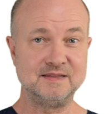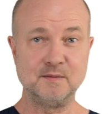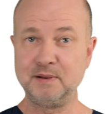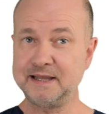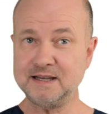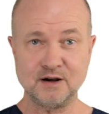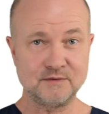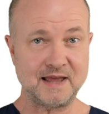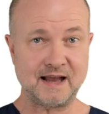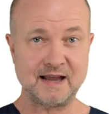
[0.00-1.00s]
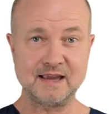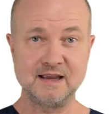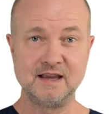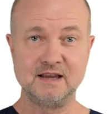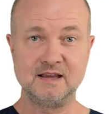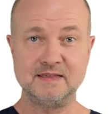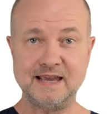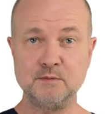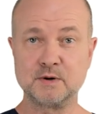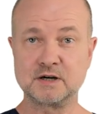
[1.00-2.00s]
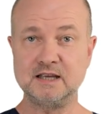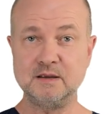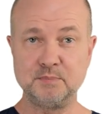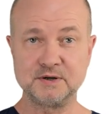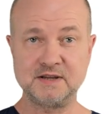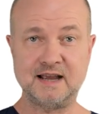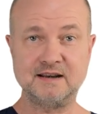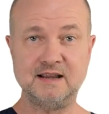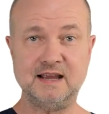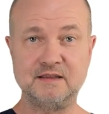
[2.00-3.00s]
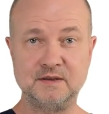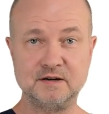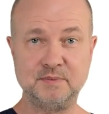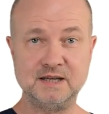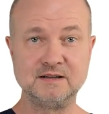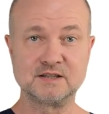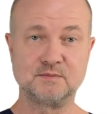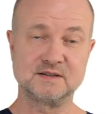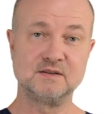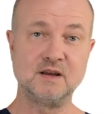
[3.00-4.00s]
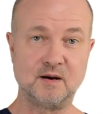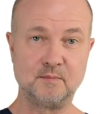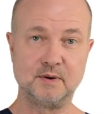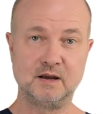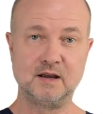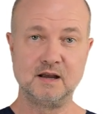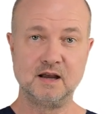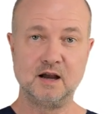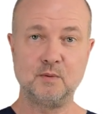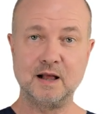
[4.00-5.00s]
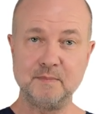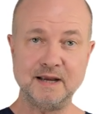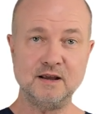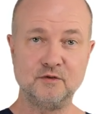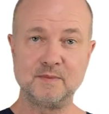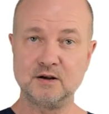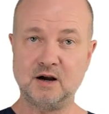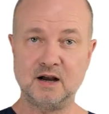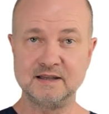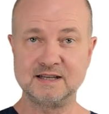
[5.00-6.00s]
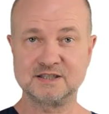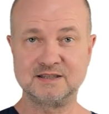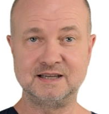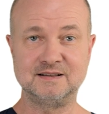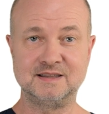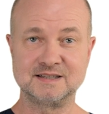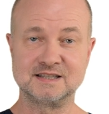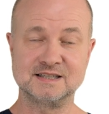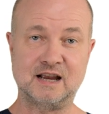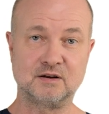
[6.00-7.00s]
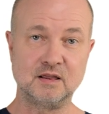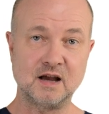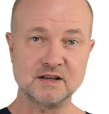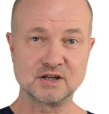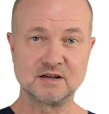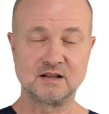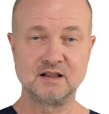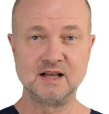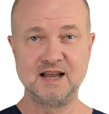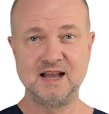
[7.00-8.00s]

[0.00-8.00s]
in the blink of an eye, they were impotent and their penis was numb. While many of my colleagues think this is psychological,